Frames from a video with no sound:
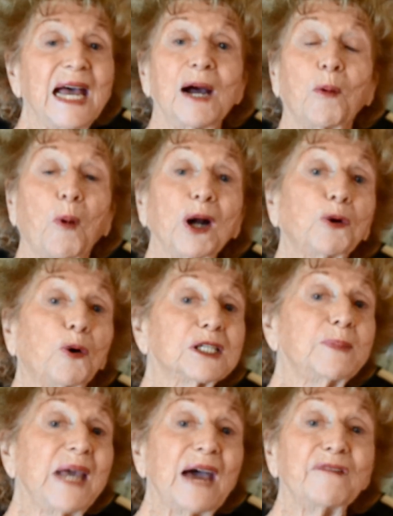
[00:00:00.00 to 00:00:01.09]
One calls
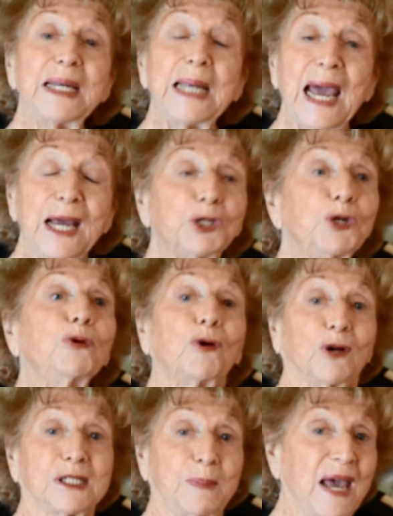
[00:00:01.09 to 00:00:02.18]
me every day, two
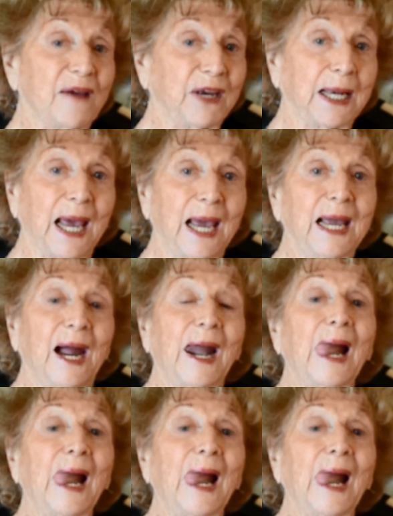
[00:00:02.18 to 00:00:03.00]
calls me every day,